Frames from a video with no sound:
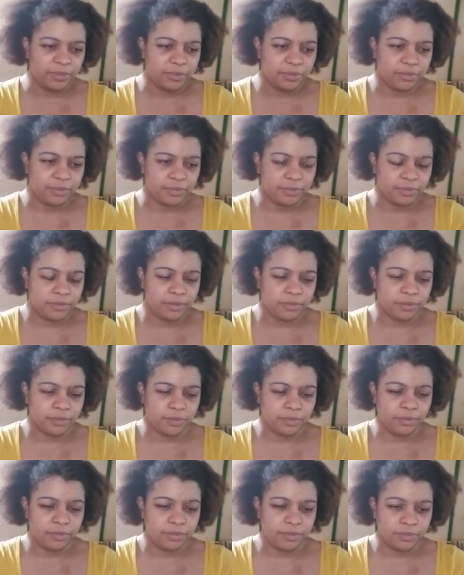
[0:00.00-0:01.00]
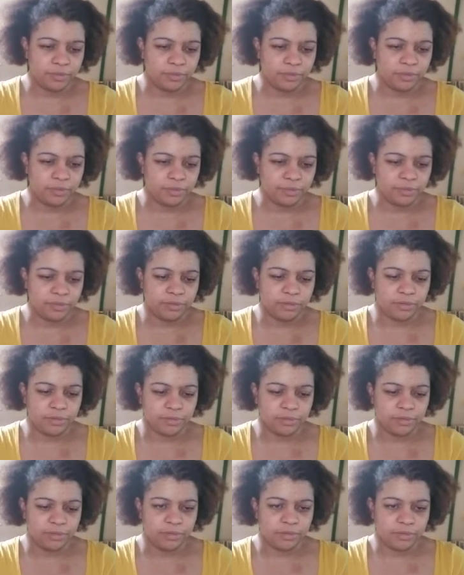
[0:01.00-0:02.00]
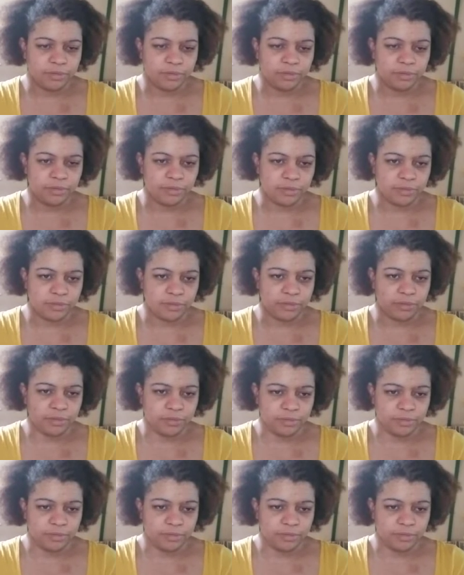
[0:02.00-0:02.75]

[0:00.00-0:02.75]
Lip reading: Nobody speaks.